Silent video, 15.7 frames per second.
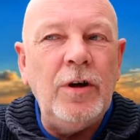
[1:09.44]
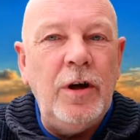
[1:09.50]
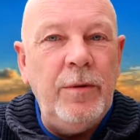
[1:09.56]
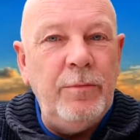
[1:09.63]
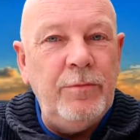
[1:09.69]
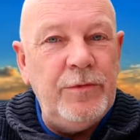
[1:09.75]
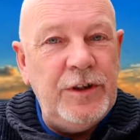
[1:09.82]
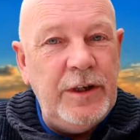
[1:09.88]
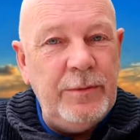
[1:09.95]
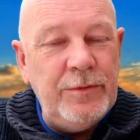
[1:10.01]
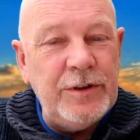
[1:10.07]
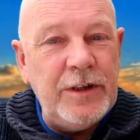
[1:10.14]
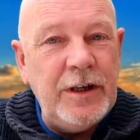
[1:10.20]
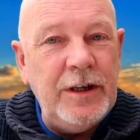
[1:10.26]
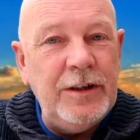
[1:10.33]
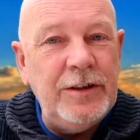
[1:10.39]
In Tim's
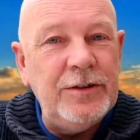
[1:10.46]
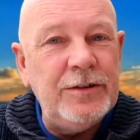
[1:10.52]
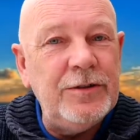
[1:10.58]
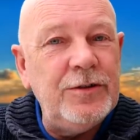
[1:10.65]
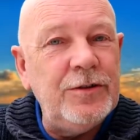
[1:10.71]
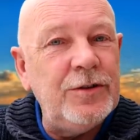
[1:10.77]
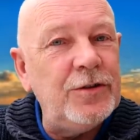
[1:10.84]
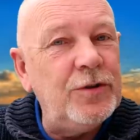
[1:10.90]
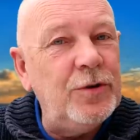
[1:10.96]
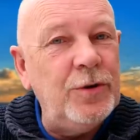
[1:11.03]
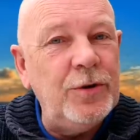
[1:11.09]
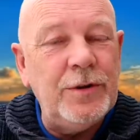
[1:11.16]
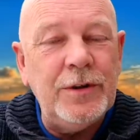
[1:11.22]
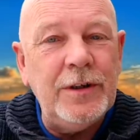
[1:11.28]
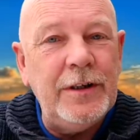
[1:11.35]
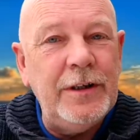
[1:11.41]
case, just
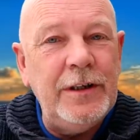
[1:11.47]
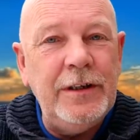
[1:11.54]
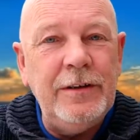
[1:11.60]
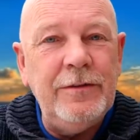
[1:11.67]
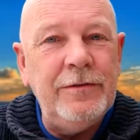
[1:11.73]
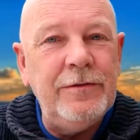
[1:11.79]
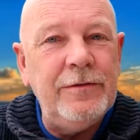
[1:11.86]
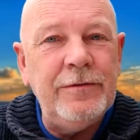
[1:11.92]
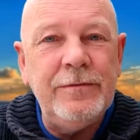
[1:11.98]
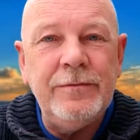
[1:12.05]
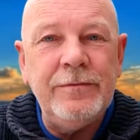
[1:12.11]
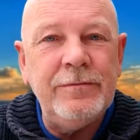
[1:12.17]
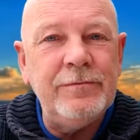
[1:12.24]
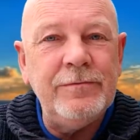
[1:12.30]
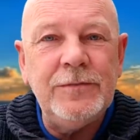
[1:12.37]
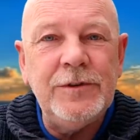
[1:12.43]
couldn't leave
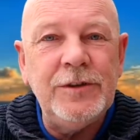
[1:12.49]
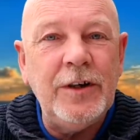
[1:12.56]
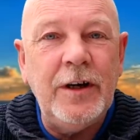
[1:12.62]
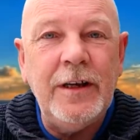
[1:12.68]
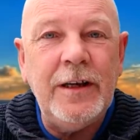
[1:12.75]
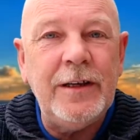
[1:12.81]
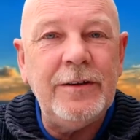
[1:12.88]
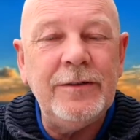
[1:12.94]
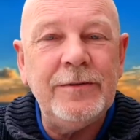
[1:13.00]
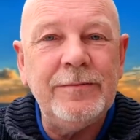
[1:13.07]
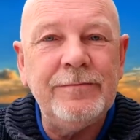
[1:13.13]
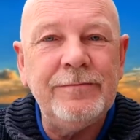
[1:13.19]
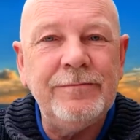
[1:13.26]
Thailand.